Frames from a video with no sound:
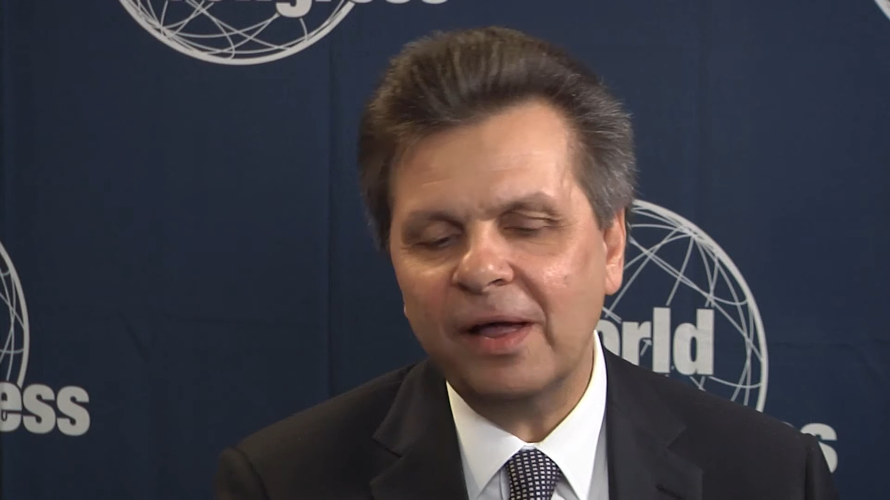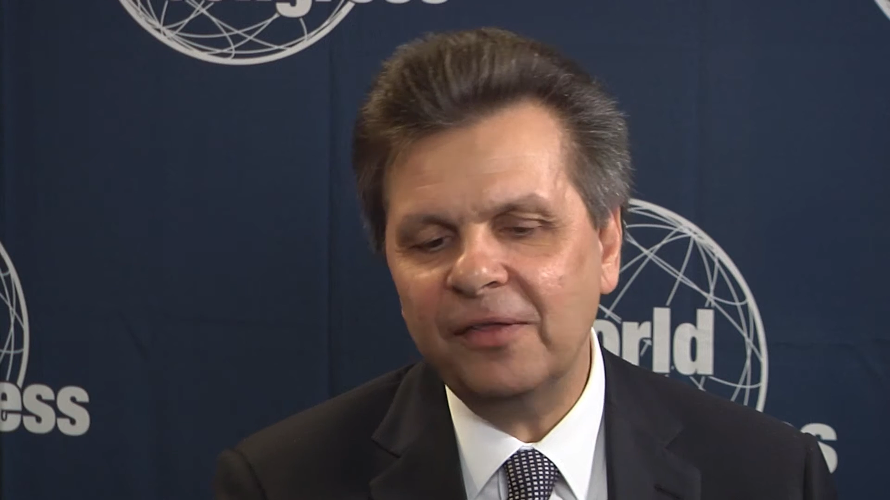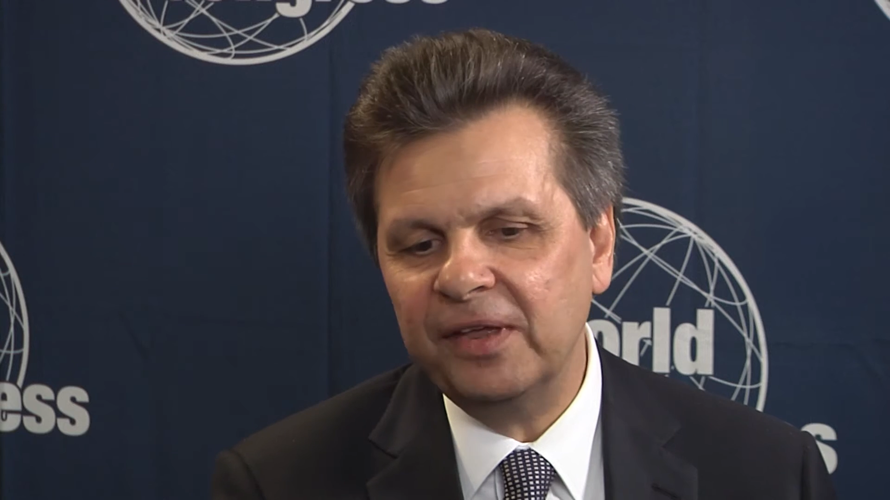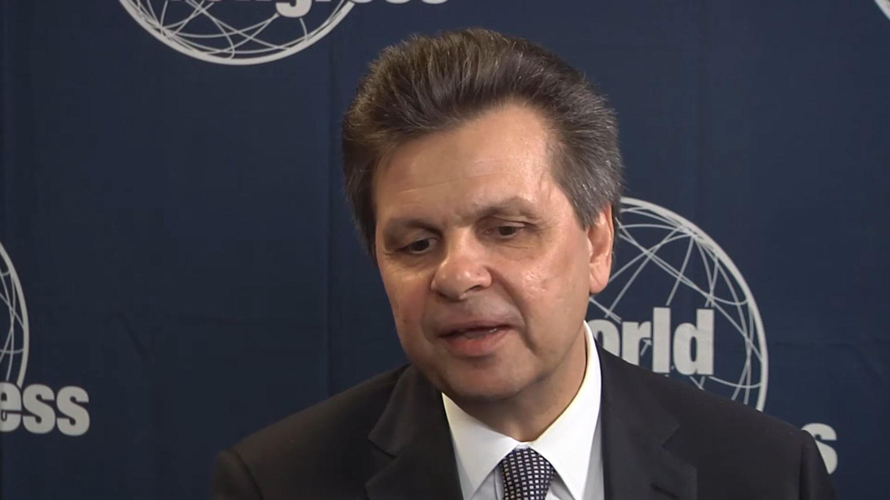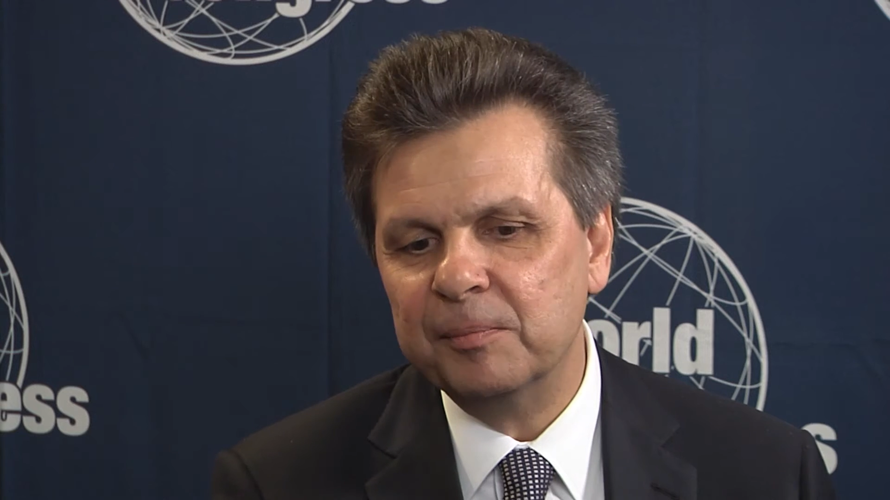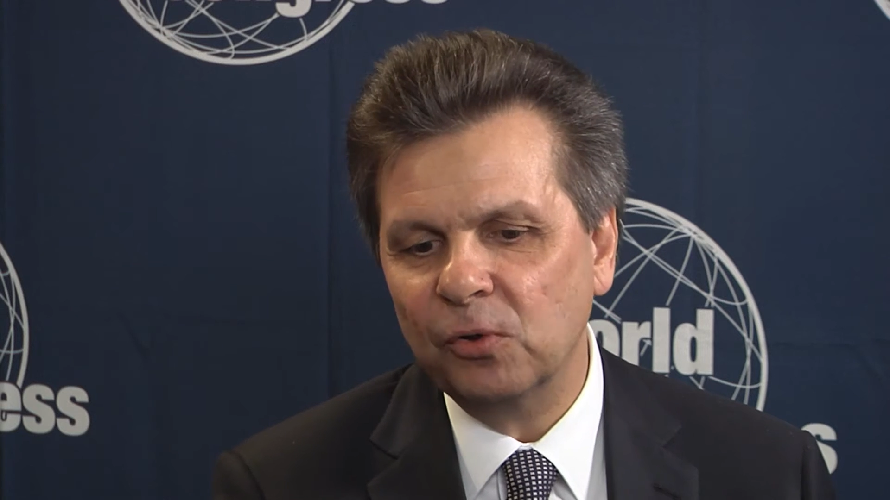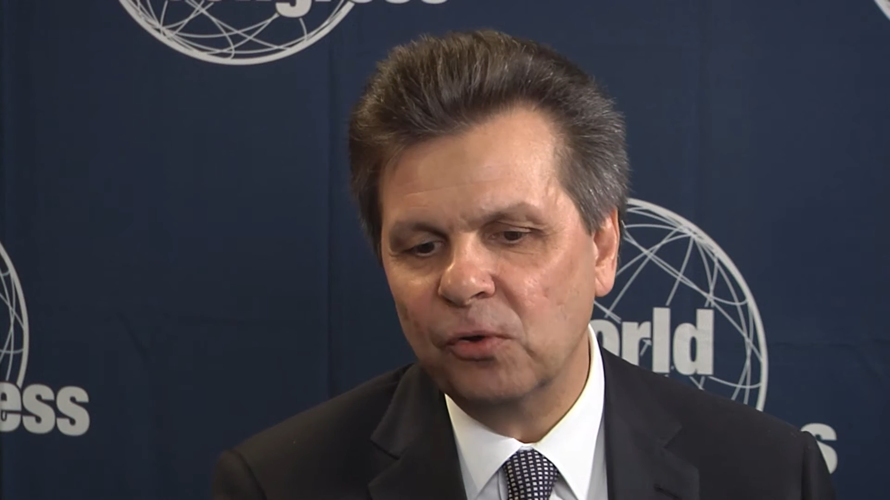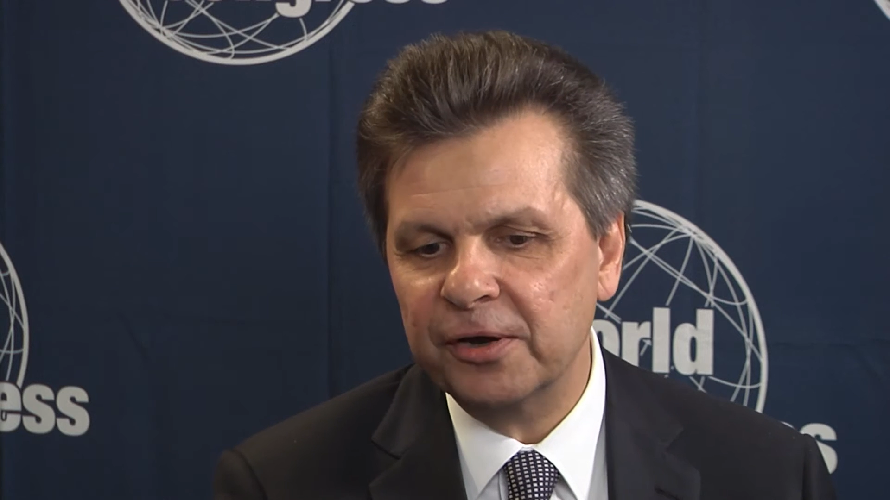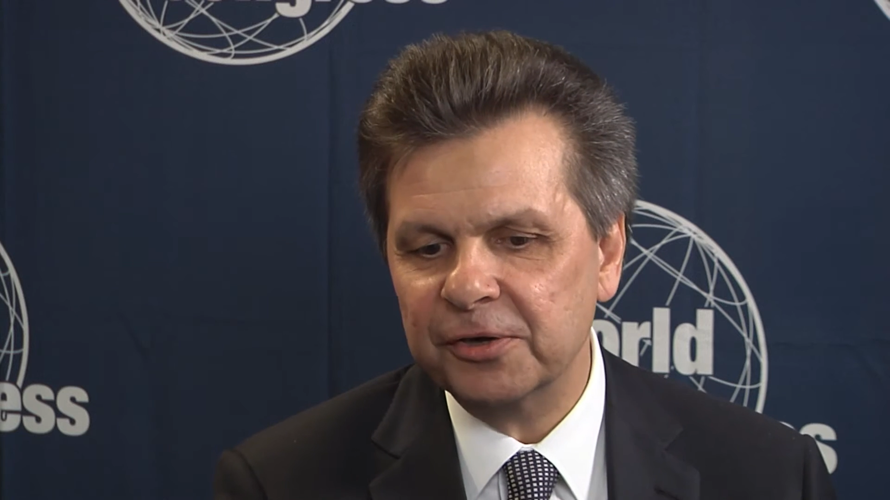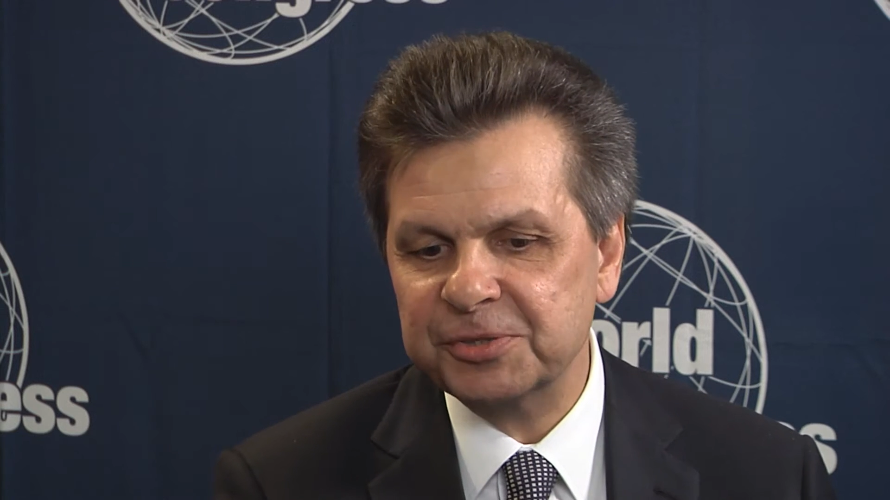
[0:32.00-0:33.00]
Well, I think
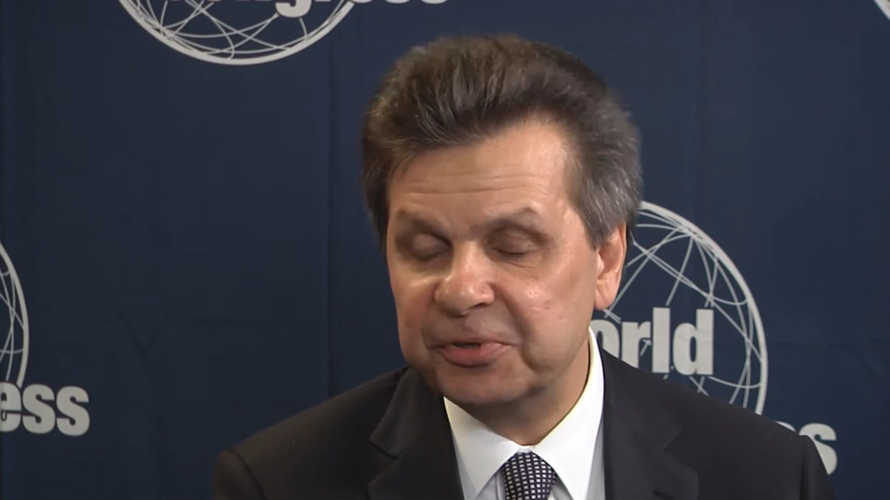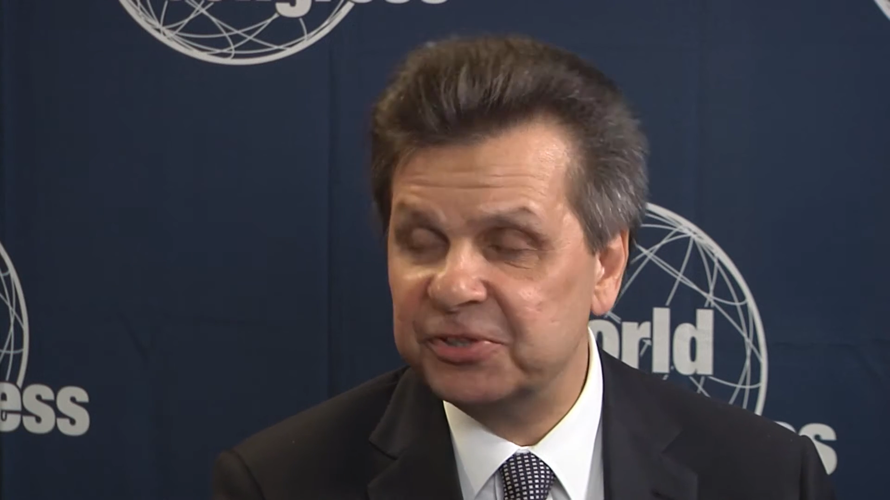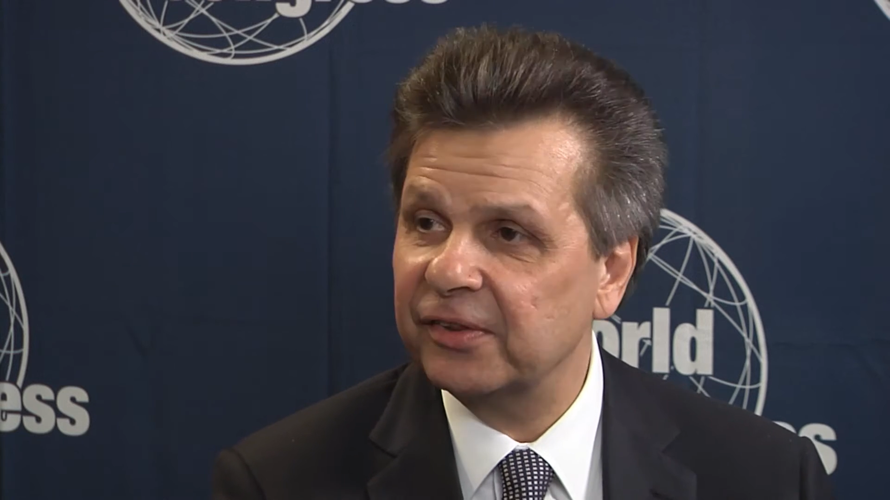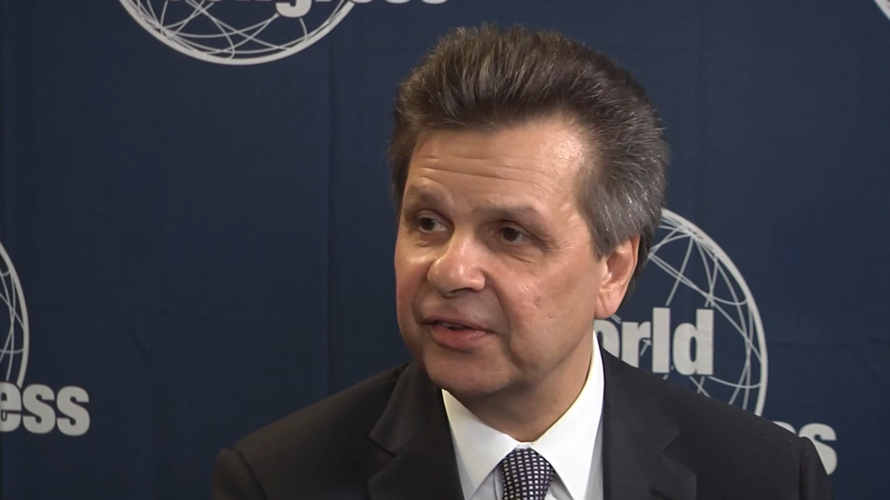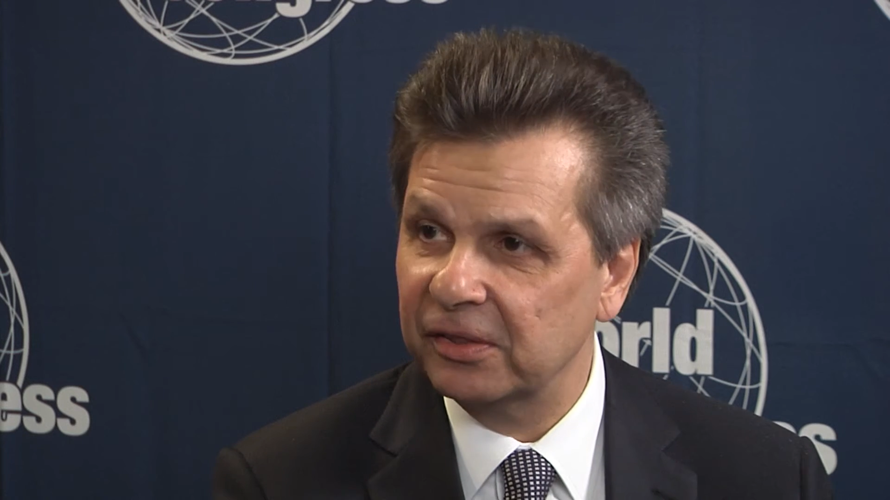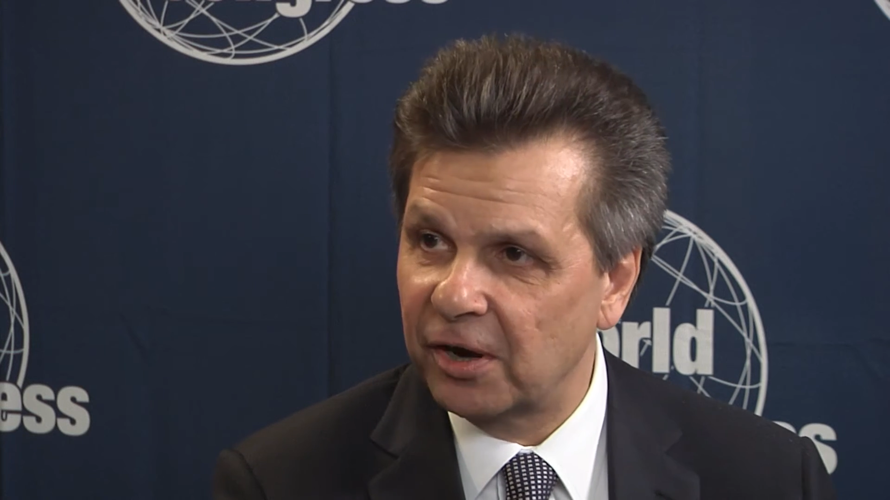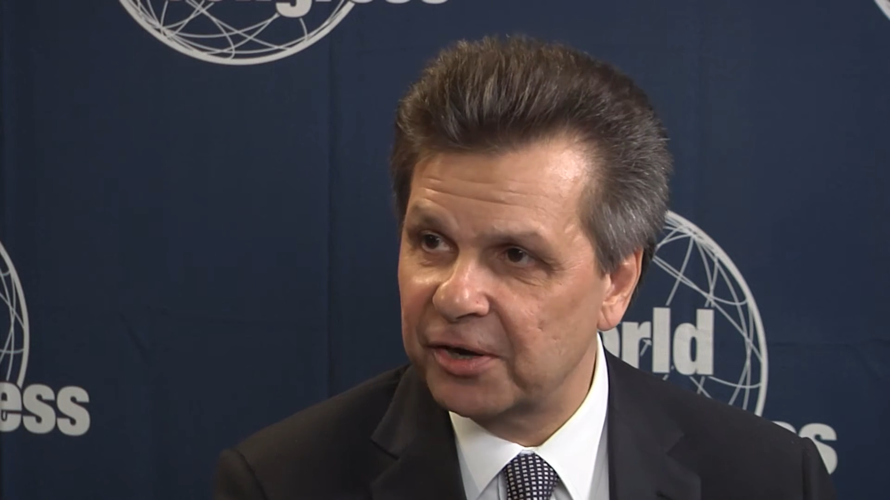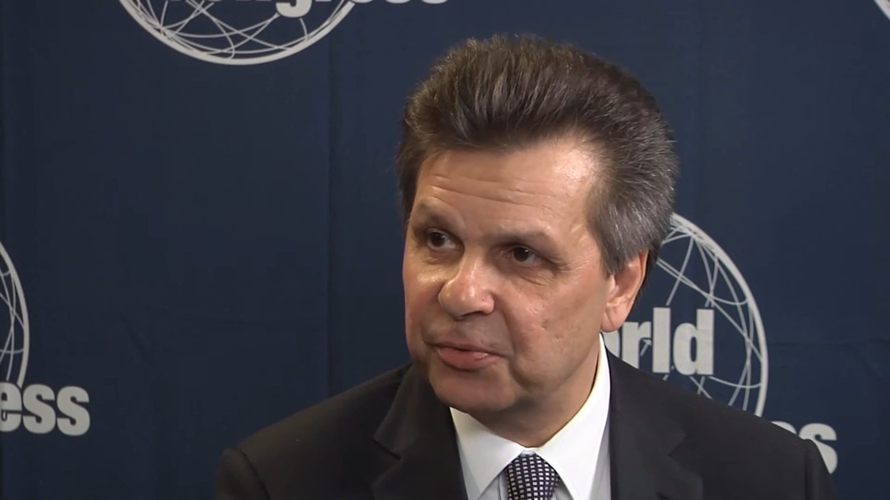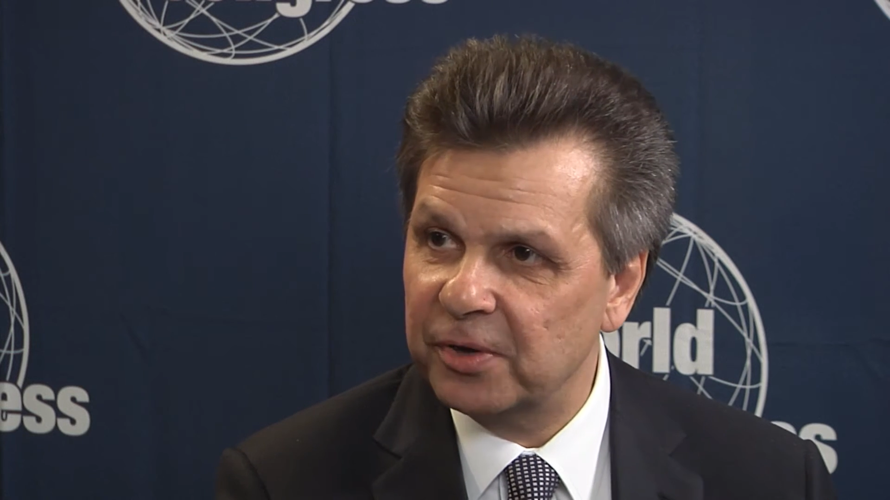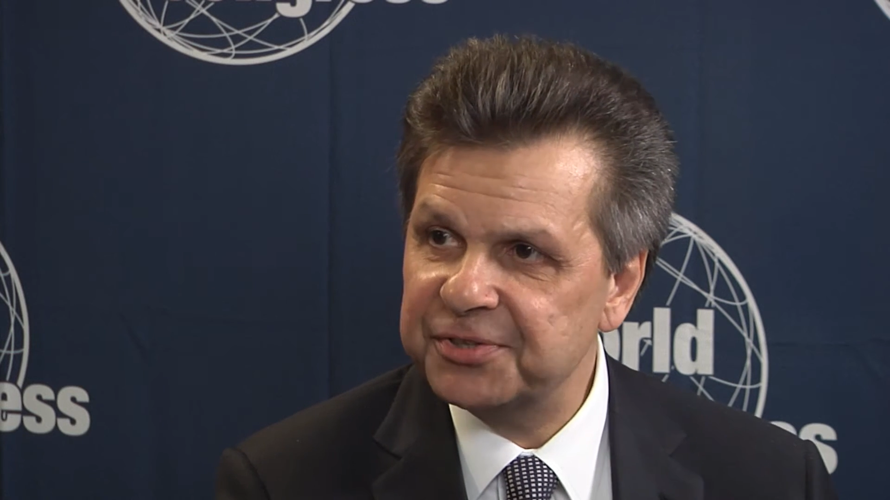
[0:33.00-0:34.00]
employers, particularly
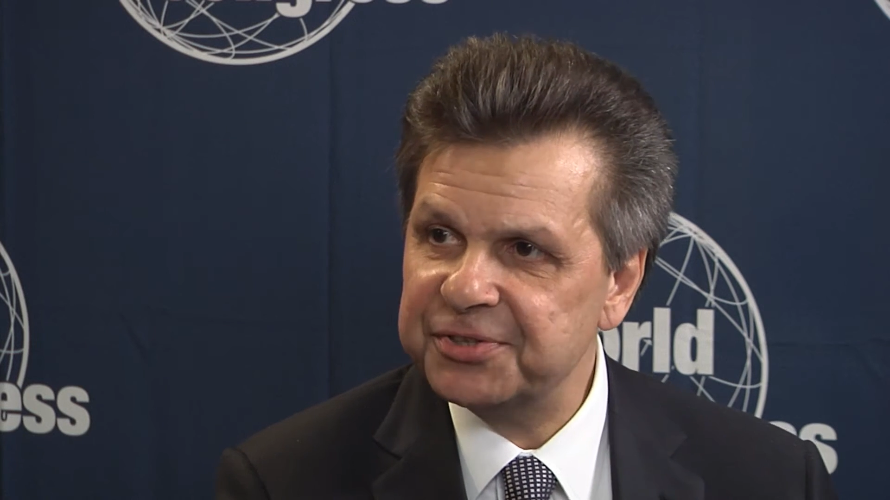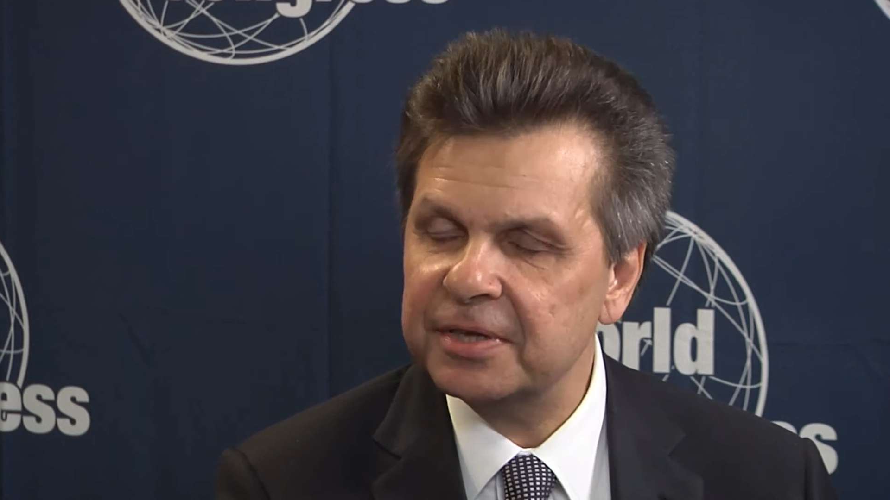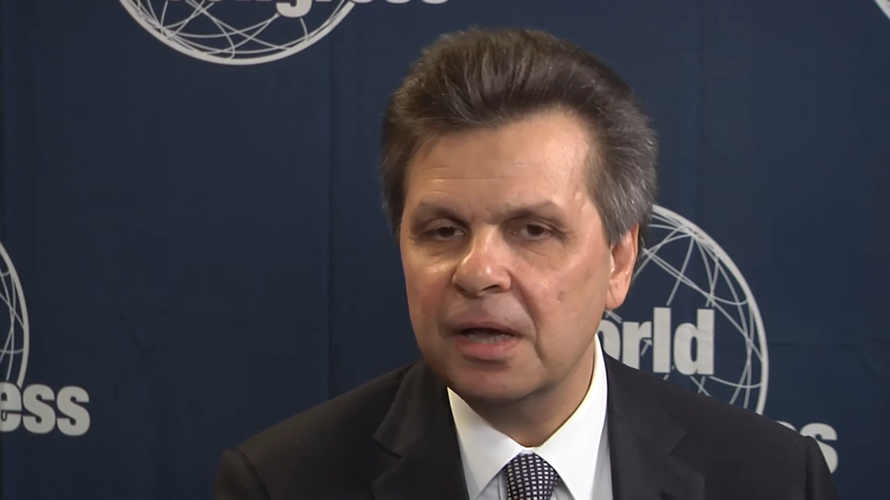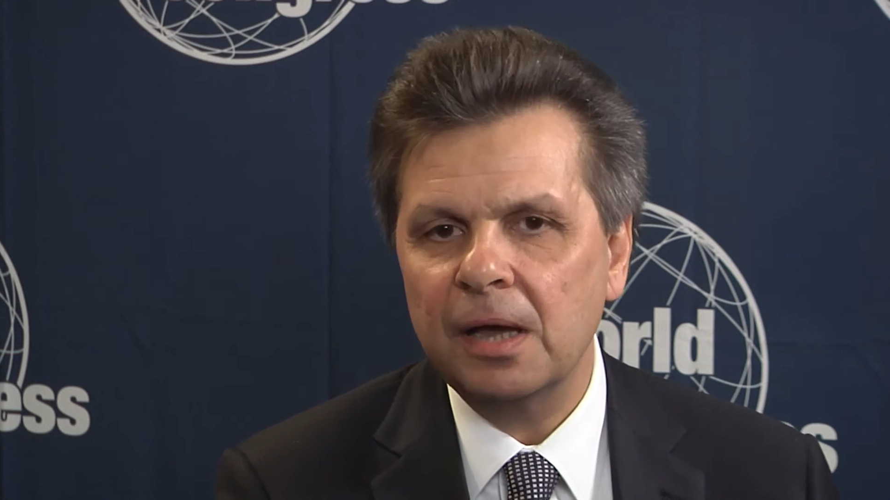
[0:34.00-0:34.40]
large ones,